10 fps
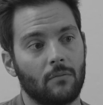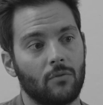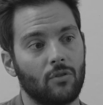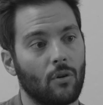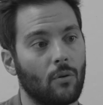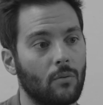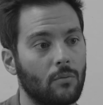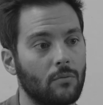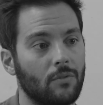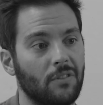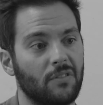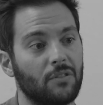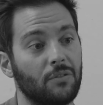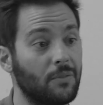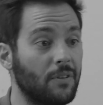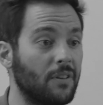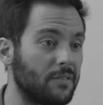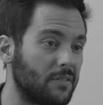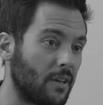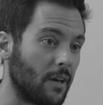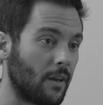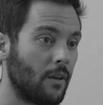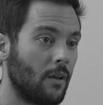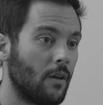So these are two things that